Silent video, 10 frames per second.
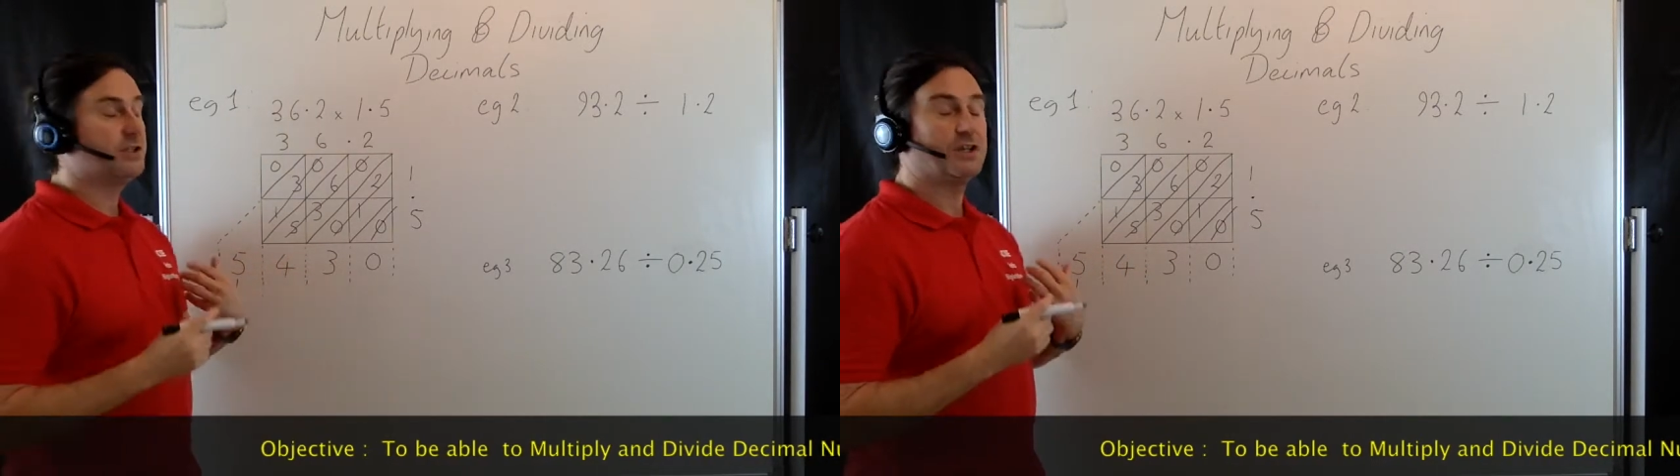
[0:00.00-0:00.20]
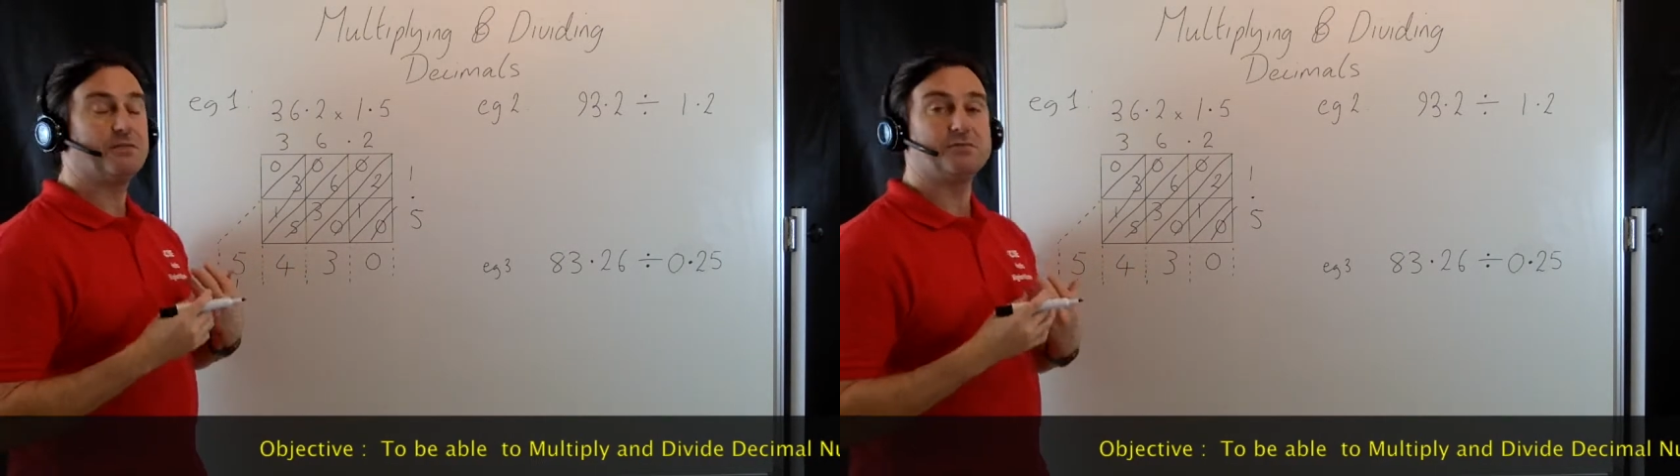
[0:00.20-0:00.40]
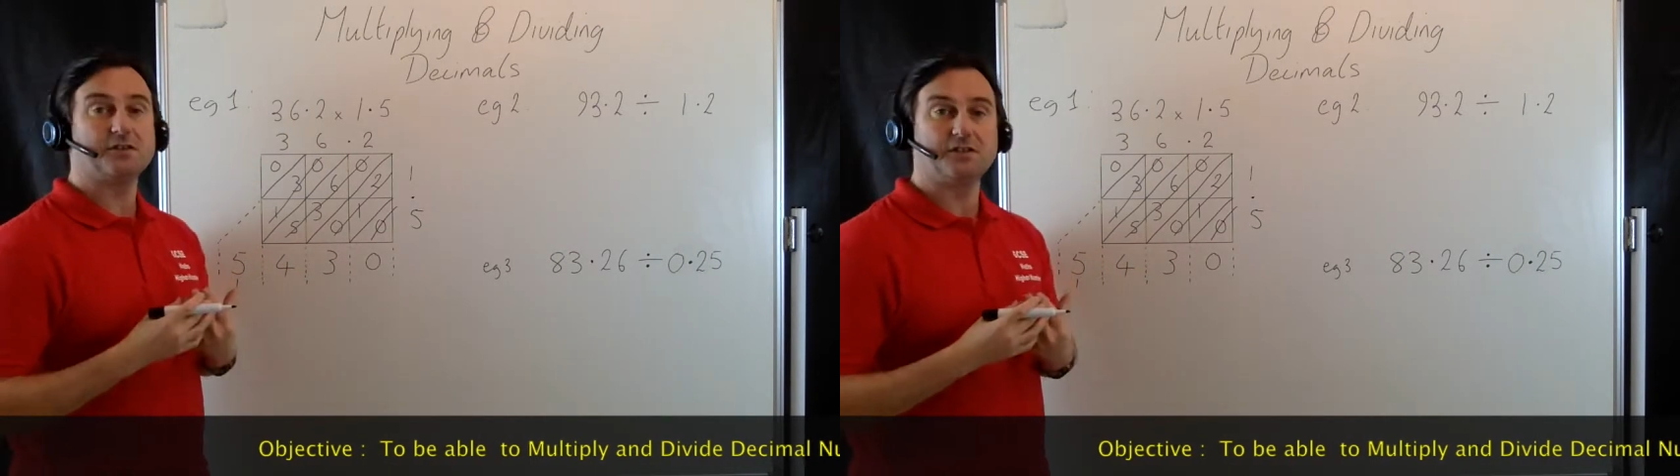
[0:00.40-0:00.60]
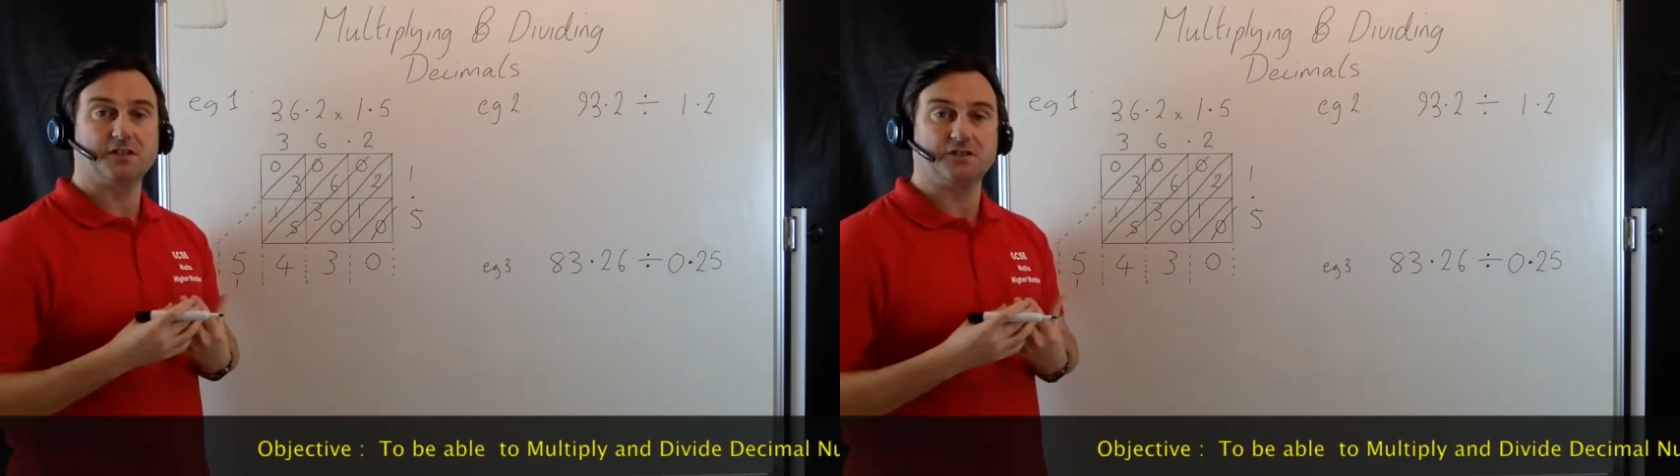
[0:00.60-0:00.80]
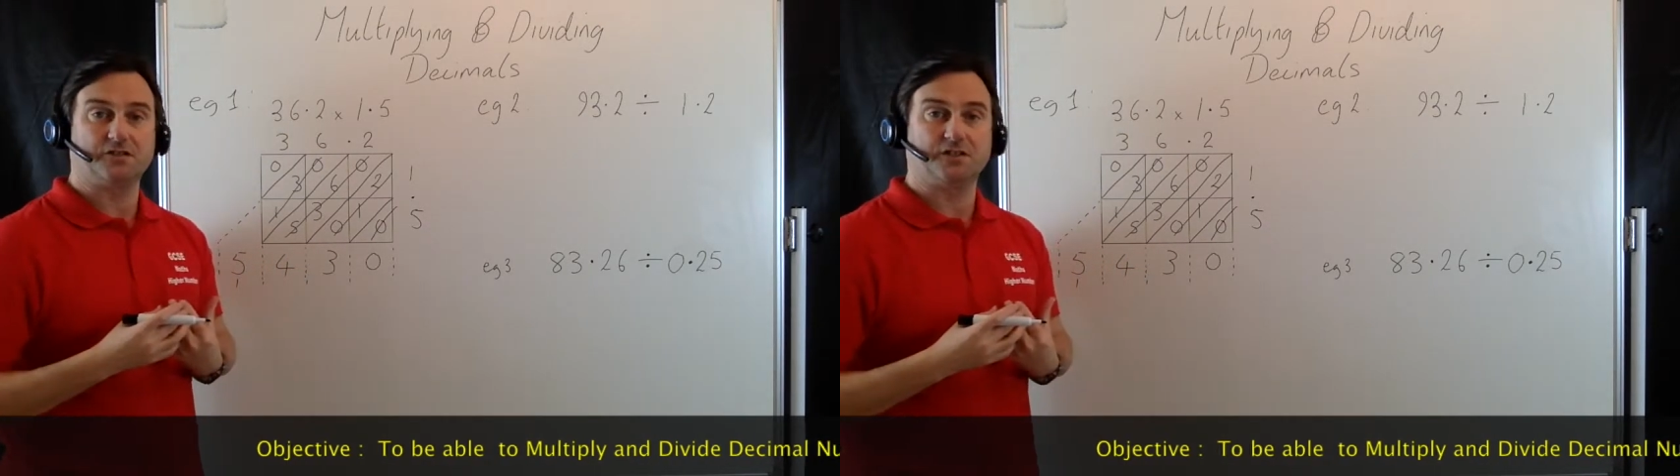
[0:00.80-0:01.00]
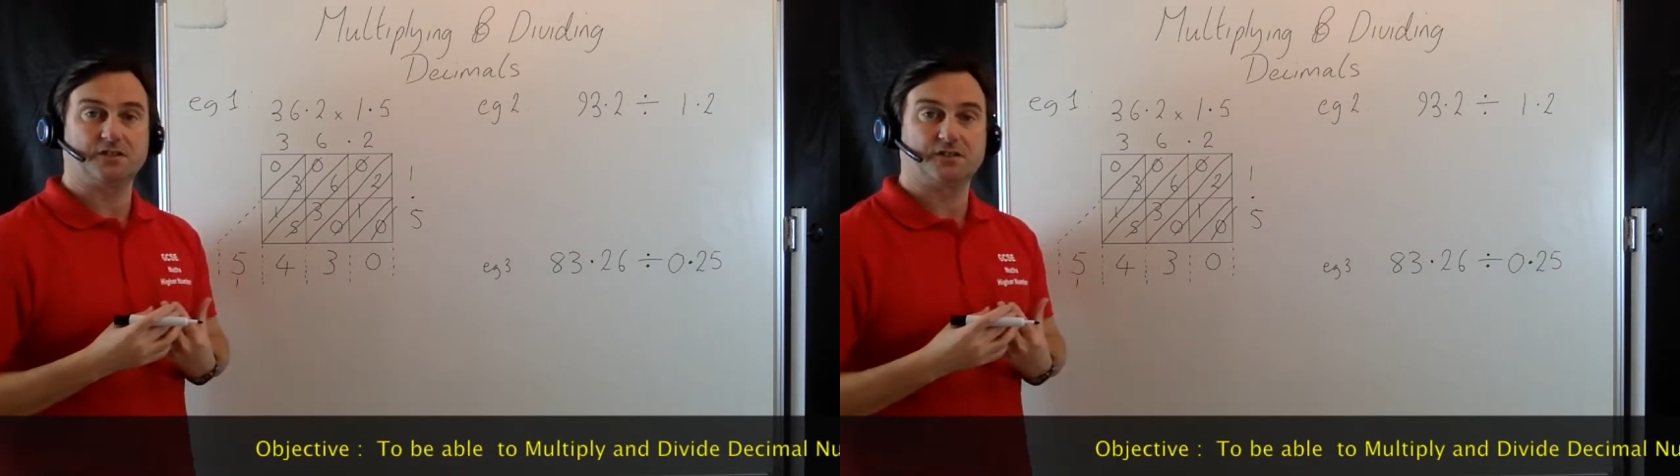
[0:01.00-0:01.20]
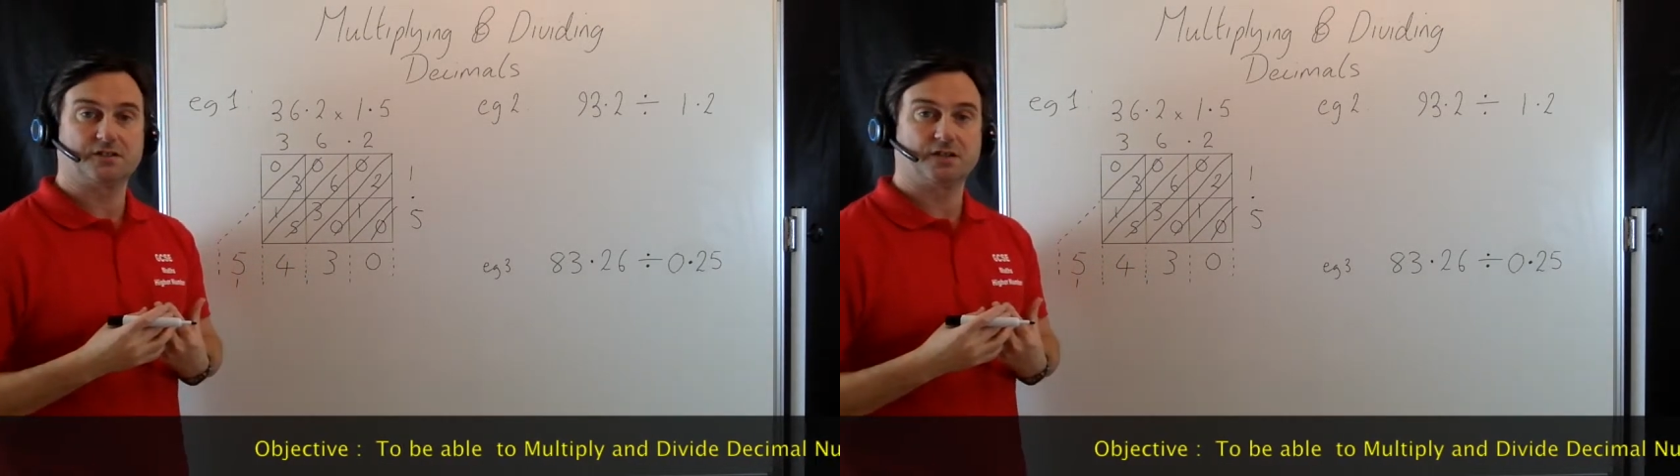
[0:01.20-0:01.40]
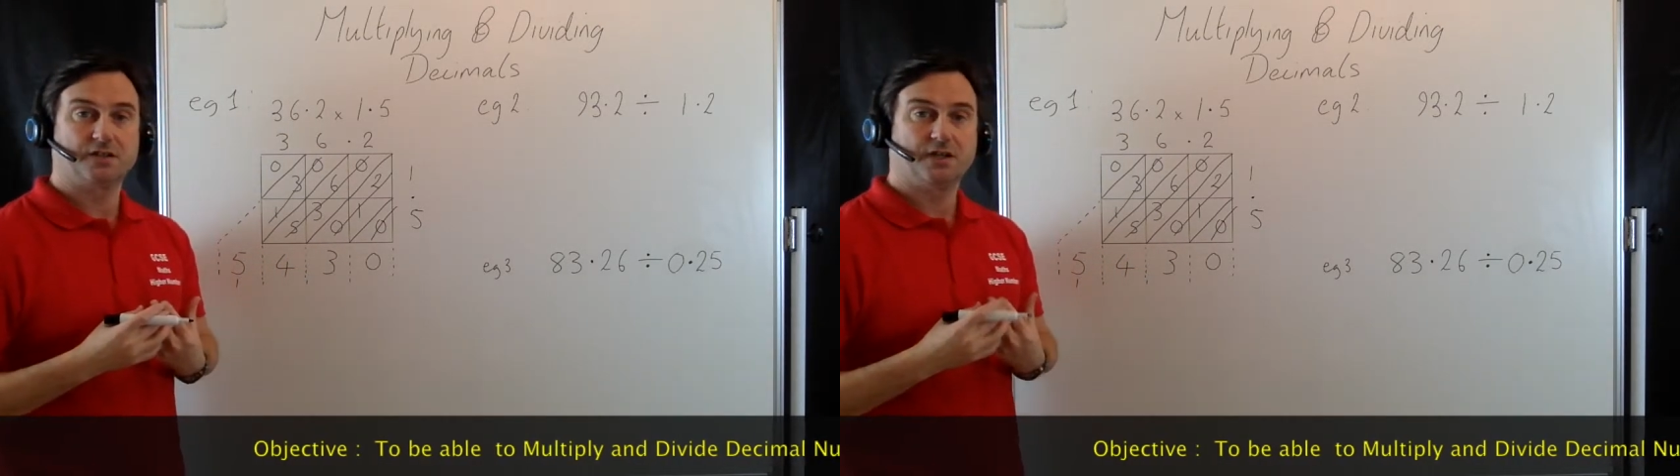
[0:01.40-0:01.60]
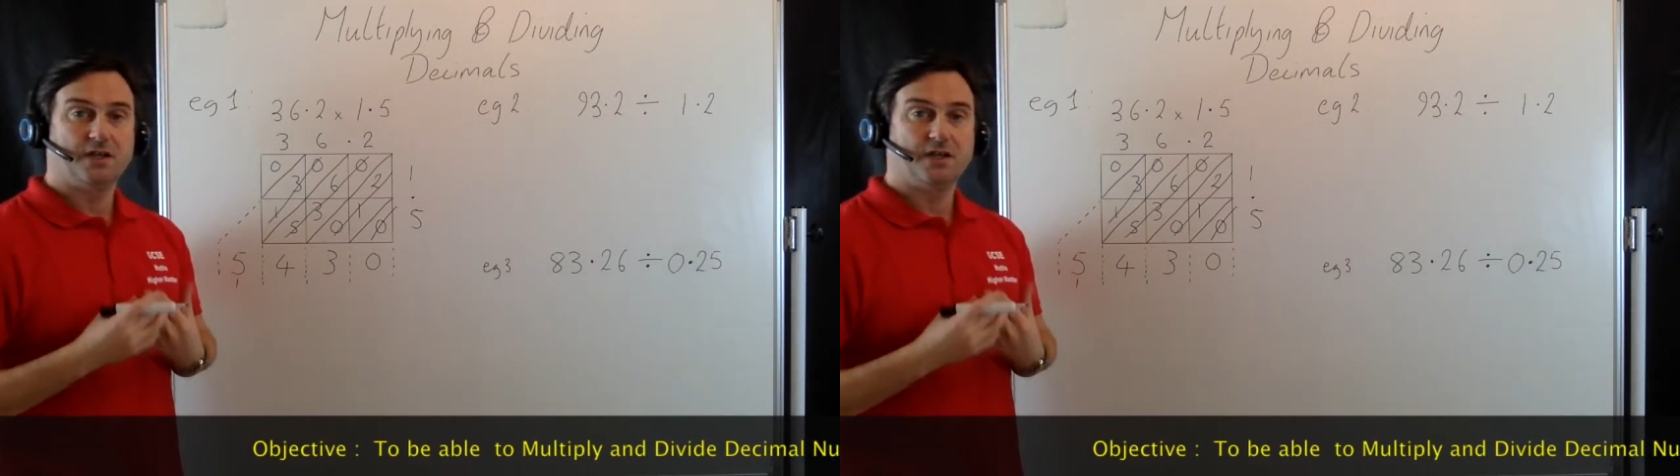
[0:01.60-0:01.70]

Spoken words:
terms of the digits.